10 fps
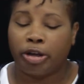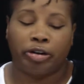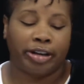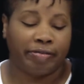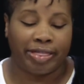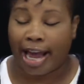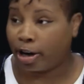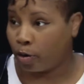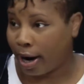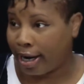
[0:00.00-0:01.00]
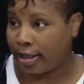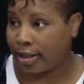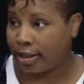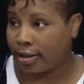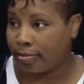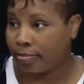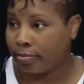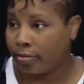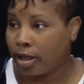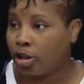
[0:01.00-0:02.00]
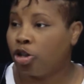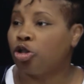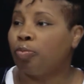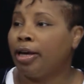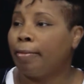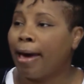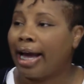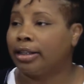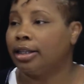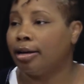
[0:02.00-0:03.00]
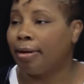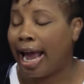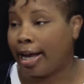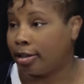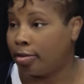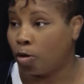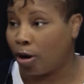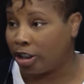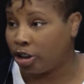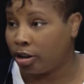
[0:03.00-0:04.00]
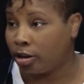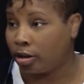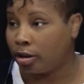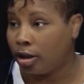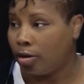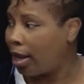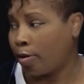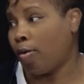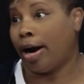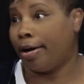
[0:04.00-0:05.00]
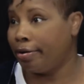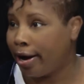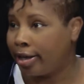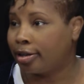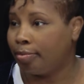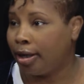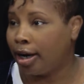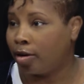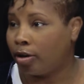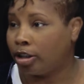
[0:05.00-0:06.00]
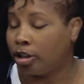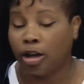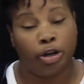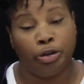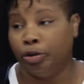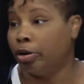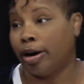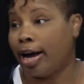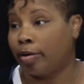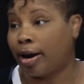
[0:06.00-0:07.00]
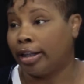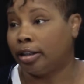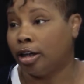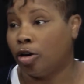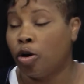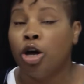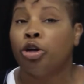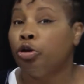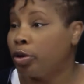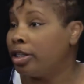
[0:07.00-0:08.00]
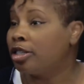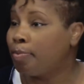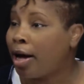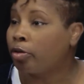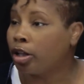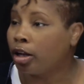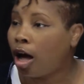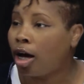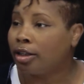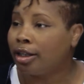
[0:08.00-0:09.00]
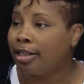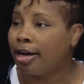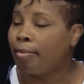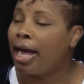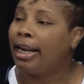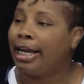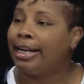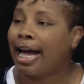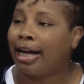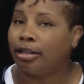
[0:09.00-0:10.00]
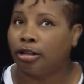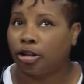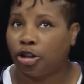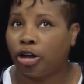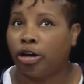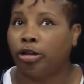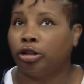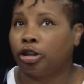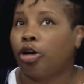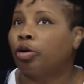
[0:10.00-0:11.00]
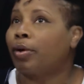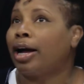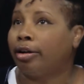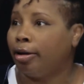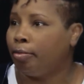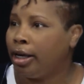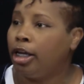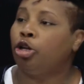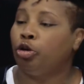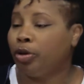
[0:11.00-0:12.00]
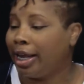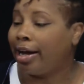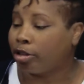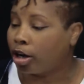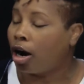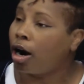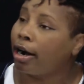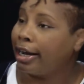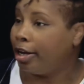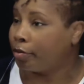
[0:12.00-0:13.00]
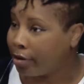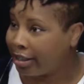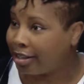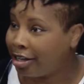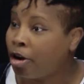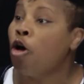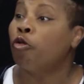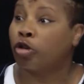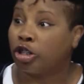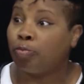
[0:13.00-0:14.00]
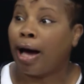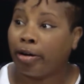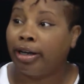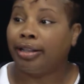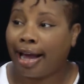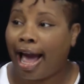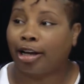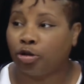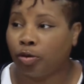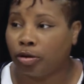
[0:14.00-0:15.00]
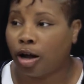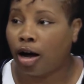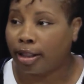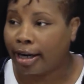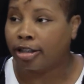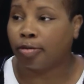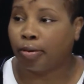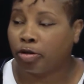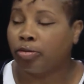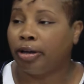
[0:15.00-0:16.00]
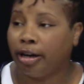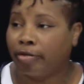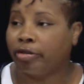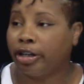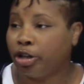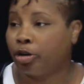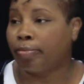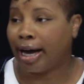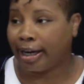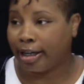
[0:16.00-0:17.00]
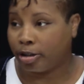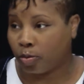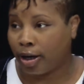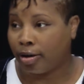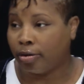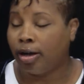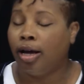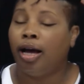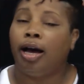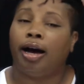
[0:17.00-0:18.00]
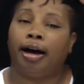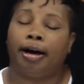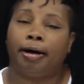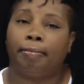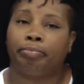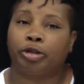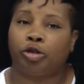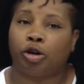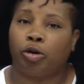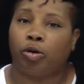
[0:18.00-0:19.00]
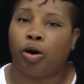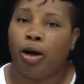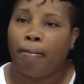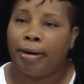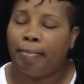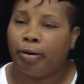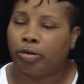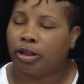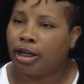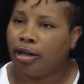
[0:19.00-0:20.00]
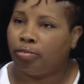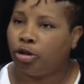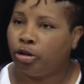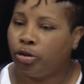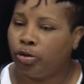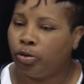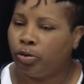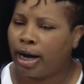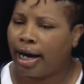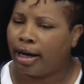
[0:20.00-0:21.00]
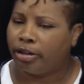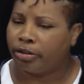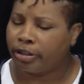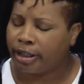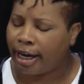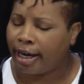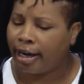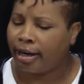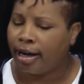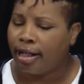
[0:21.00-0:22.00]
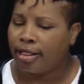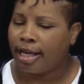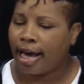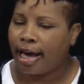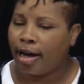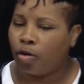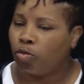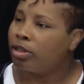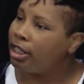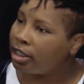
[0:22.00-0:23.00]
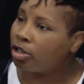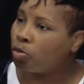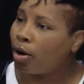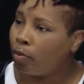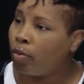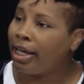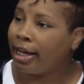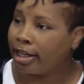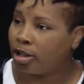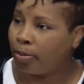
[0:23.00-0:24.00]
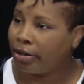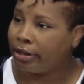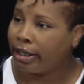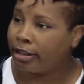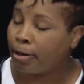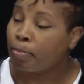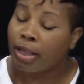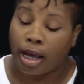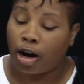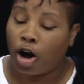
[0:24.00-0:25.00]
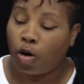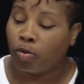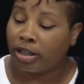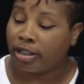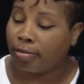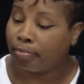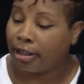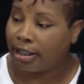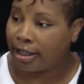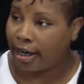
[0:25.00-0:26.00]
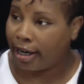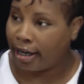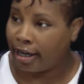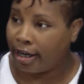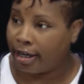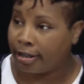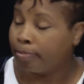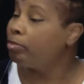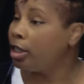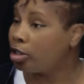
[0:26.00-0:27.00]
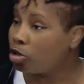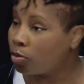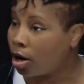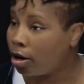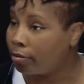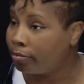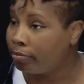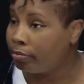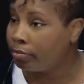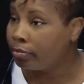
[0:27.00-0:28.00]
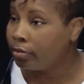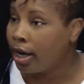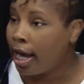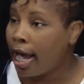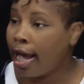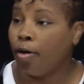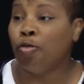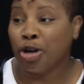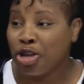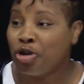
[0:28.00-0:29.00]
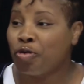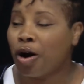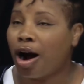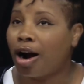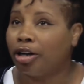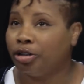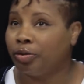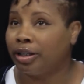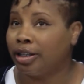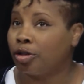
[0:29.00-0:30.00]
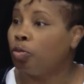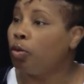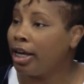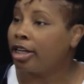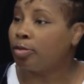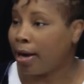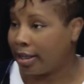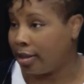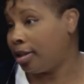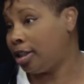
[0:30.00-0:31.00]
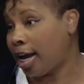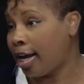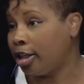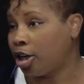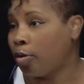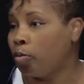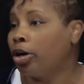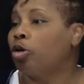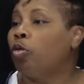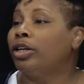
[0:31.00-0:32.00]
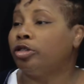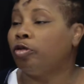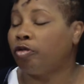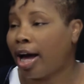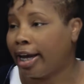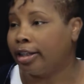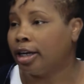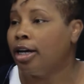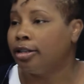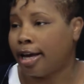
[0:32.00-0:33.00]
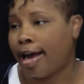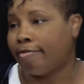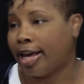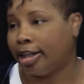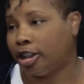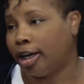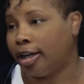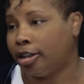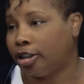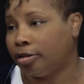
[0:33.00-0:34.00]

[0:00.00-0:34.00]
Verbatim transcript: mm-hmm. you're given that grace to speak back to them and ask them questions. Like, why are you asking me that question? You don't have the right to know. You mm-hmm. can spout the law to them, and it not turn turn around and be you get out the car and get mm-hmm. arrested mm -hmm. for mm-hmm. spouting the actual law that is supposed to be governing your body as well. Mm -hmm. um, so people seem to not understand that this is what we experience, and all we're simply saying is this is wrong. And when you are doing this, we expect it to change, and we're going to fight to have that change.